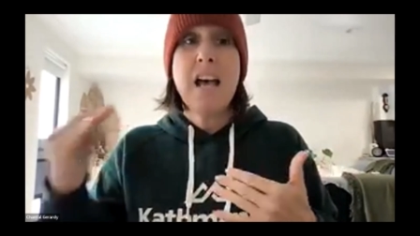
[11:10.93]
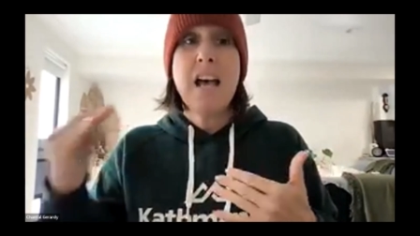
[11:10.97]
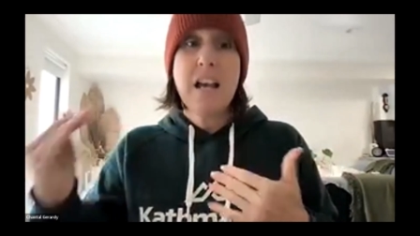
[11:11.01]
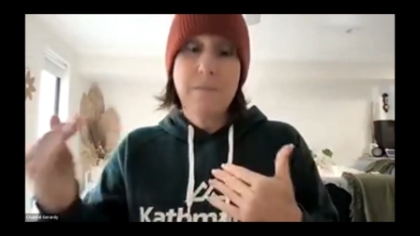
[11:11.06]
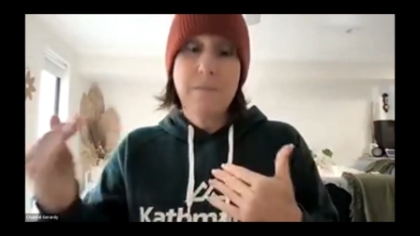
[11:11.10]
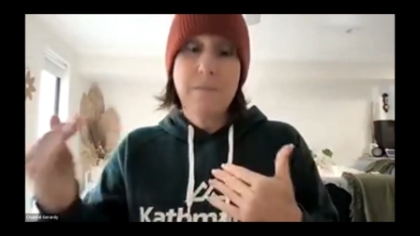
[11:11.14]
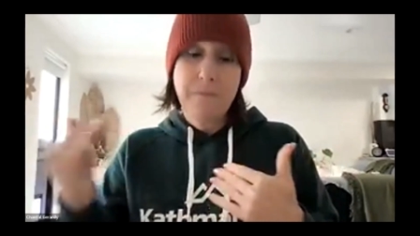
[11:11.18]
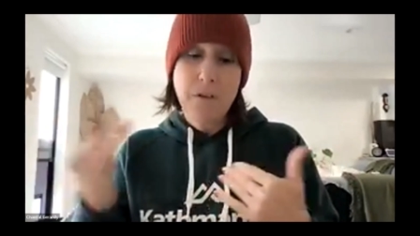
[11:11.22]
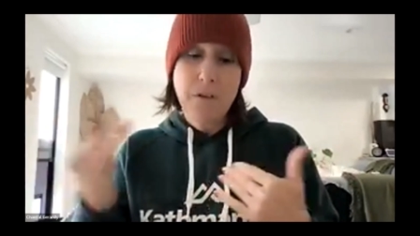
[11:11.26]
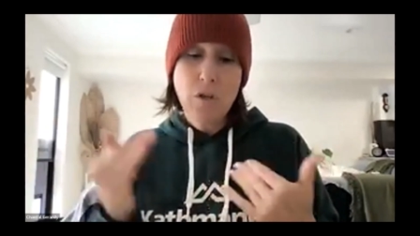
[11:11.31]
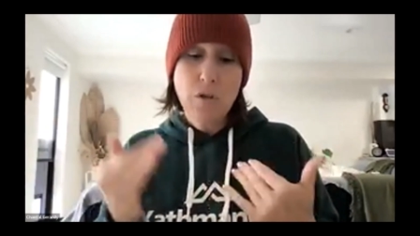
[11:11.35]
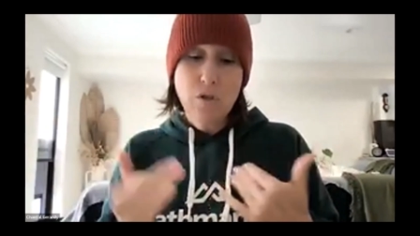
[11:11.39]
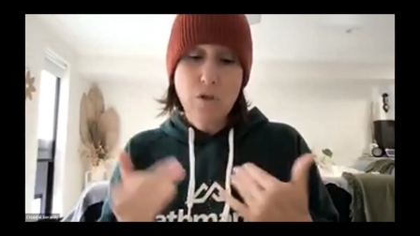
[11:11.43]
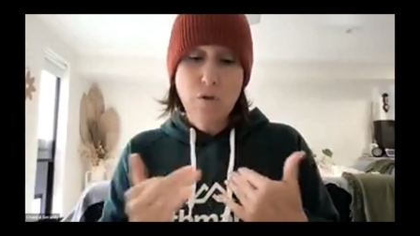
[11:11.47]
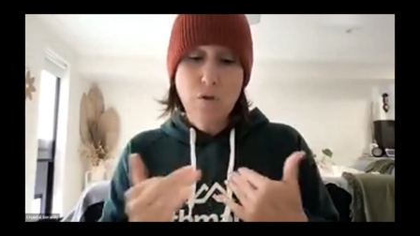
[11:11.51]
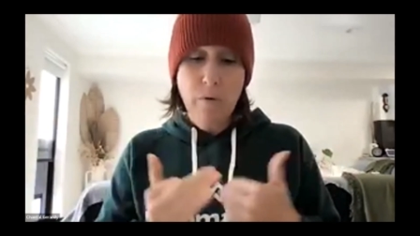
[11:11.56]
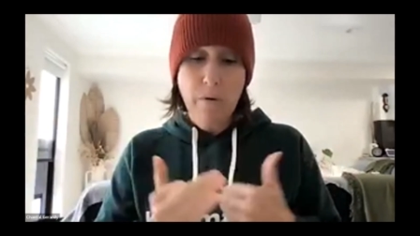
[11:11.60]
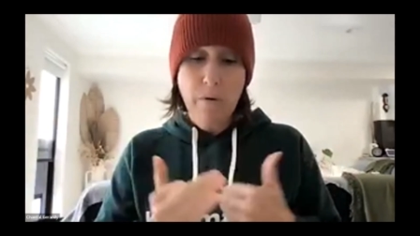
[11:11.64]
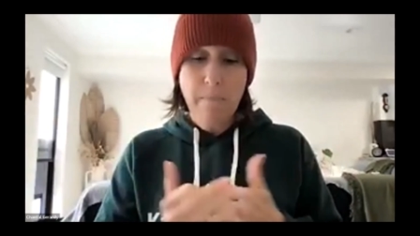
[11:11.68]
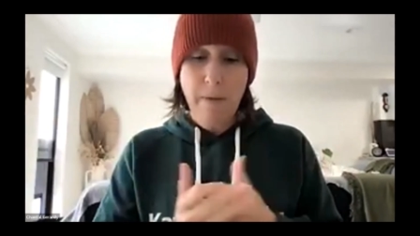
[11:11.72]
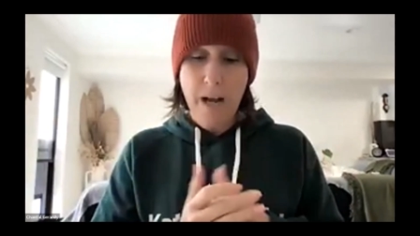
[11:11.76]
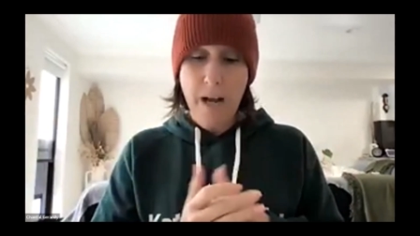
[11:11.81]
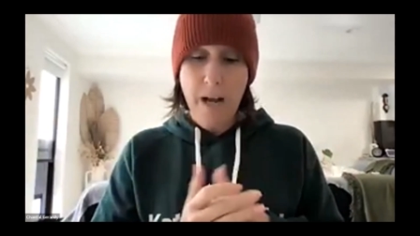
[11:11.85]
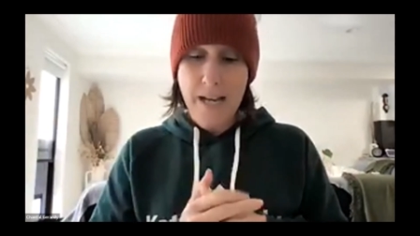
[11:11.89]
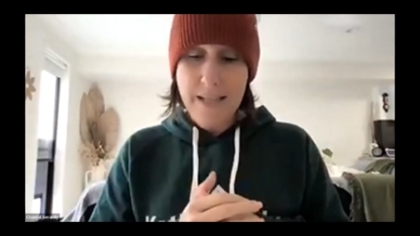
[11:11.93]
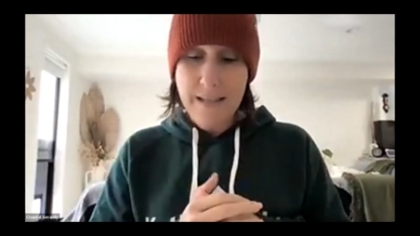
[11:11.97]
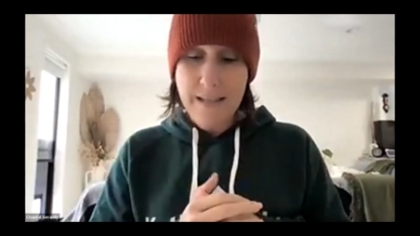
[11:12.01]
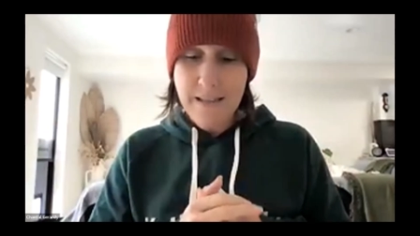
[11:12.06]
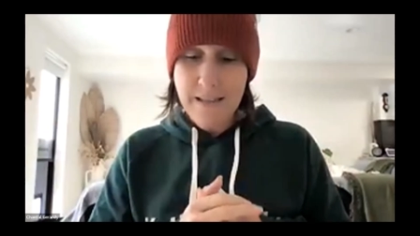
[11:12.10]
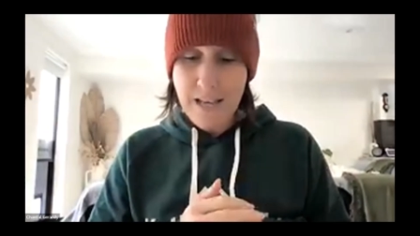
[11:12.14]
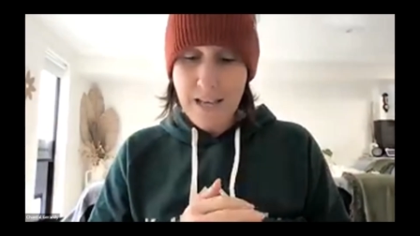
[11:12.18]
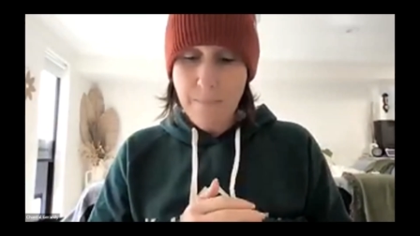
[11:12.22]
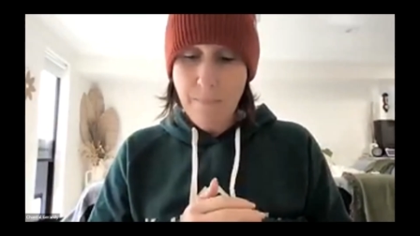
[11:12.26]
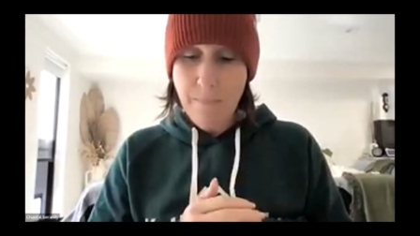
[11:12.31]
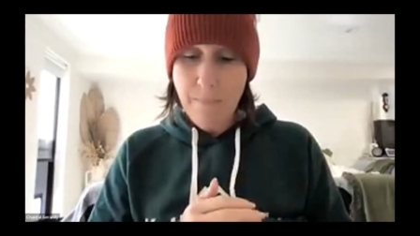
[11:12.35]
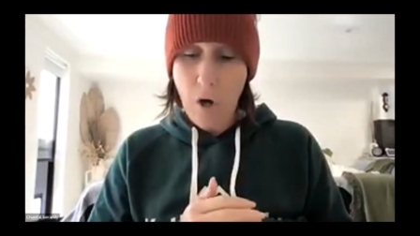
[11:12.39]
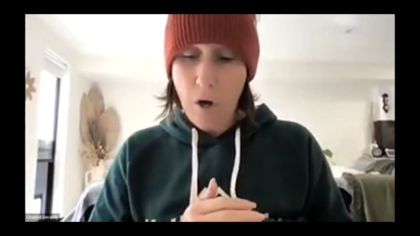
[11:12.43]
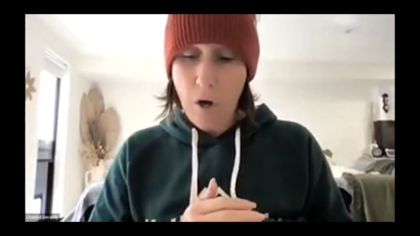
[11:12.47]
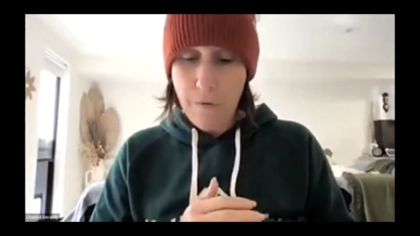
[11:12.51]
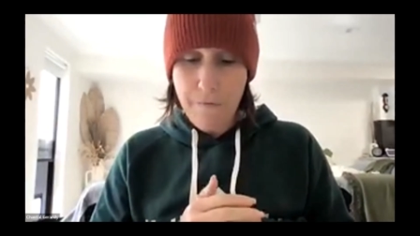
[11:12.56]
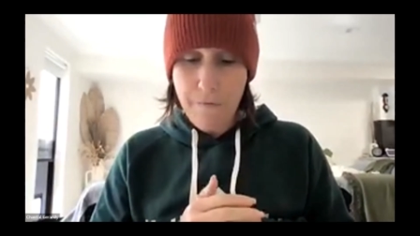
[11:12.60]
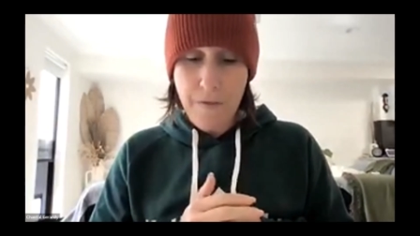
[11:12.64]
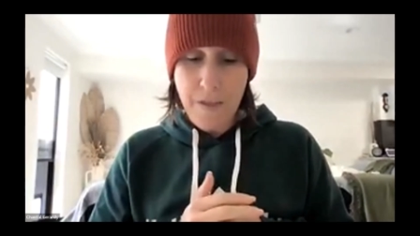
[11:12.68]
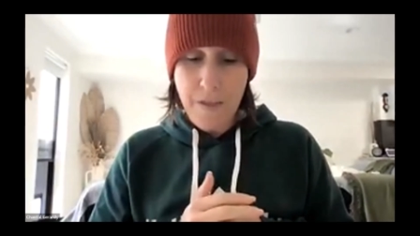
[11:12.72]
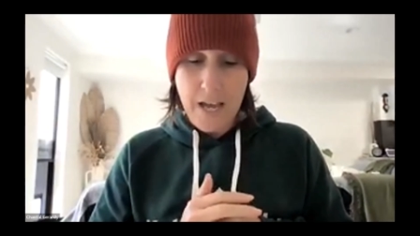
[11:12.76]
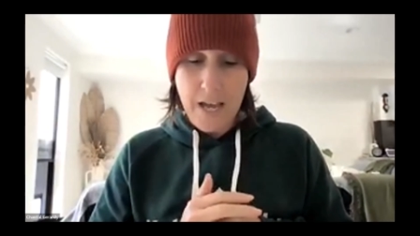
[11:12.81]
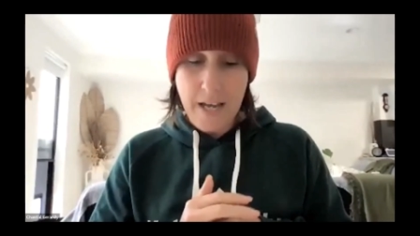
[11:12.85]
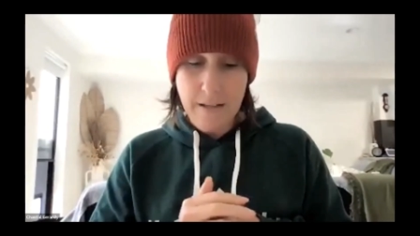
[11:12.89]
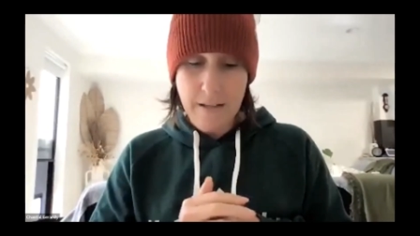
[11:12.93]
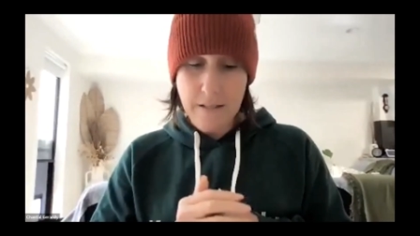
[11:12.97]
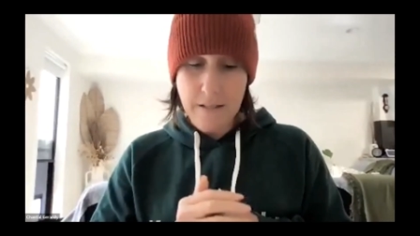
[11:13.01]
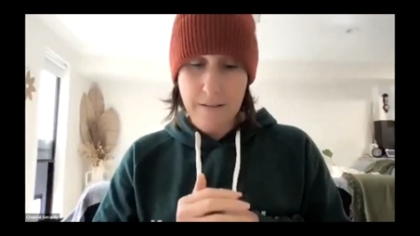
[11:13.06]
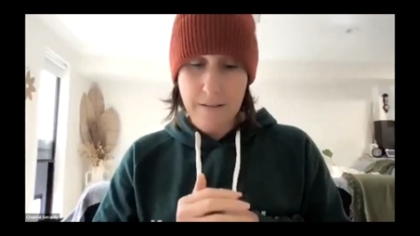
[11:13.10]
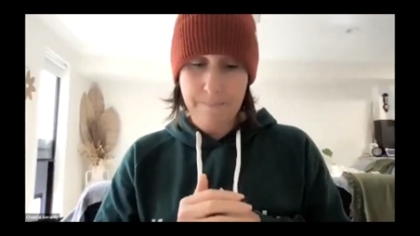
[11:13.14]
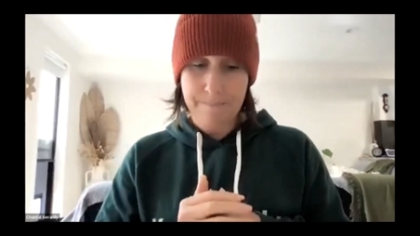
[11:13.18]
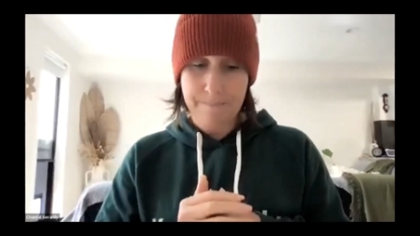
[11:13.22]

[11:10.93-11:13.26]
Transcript: and for you to remind them of that.